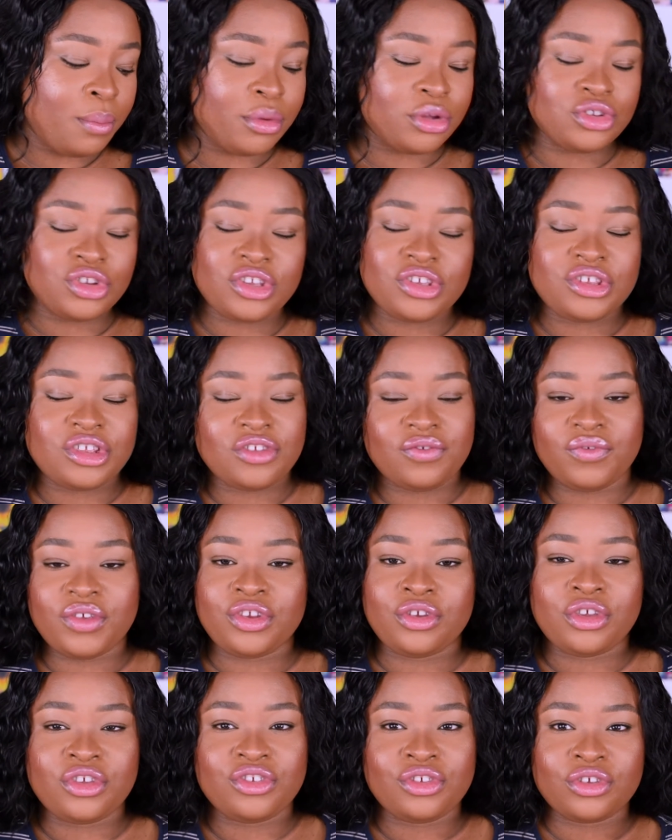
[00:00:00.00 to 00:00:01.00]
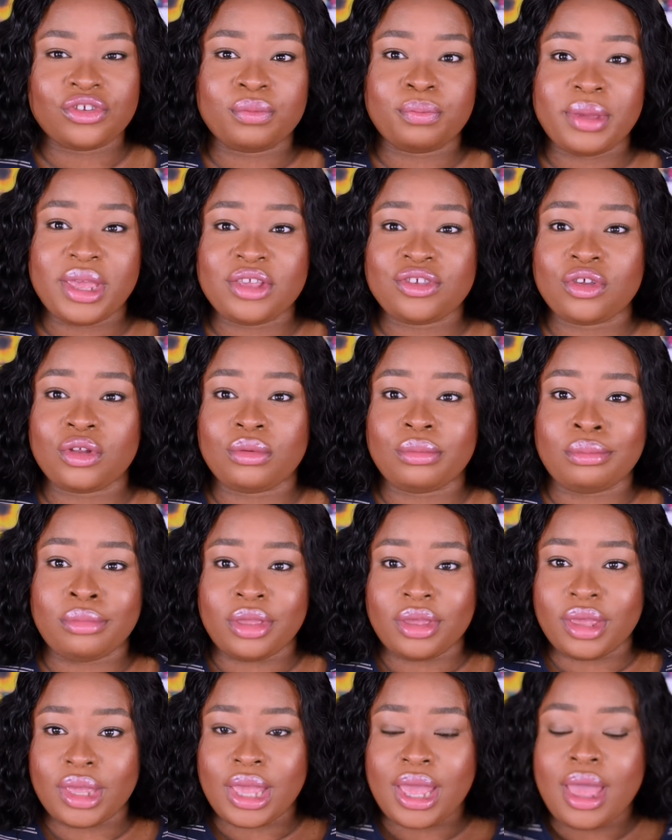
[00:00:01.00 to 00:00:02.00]
But just this video is just based on
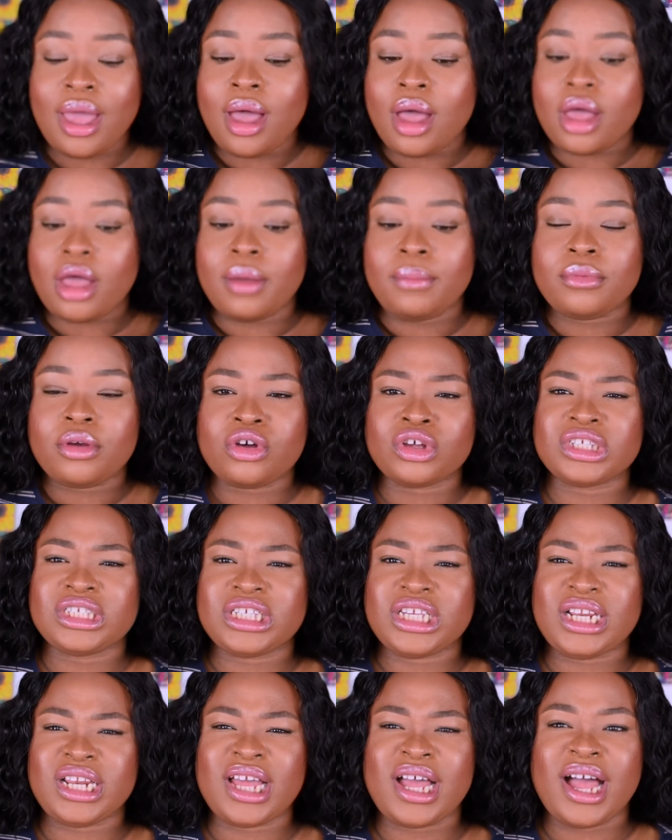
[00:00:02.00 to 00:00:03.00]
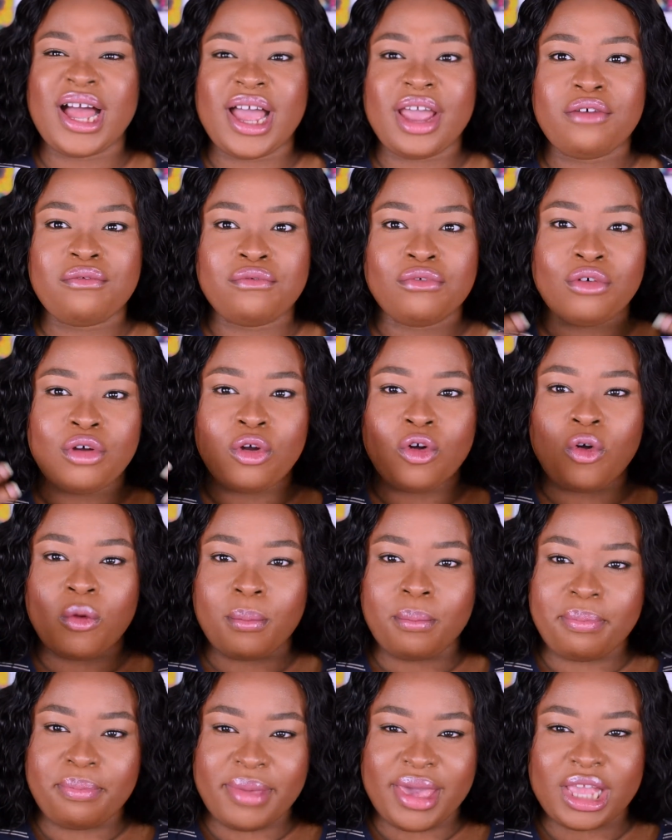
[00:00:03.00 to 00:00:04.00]
the concealer I
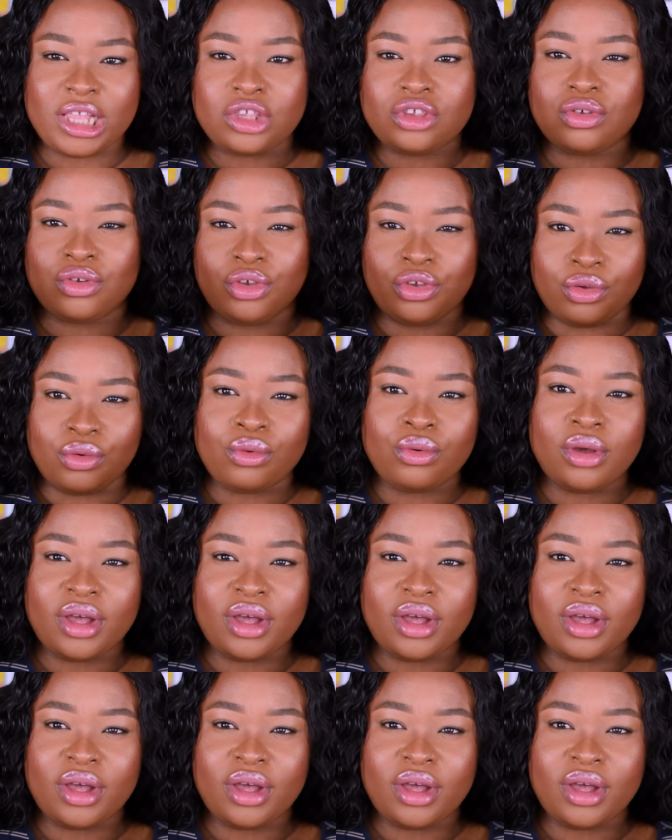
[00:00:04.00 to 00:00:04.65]
recommend to you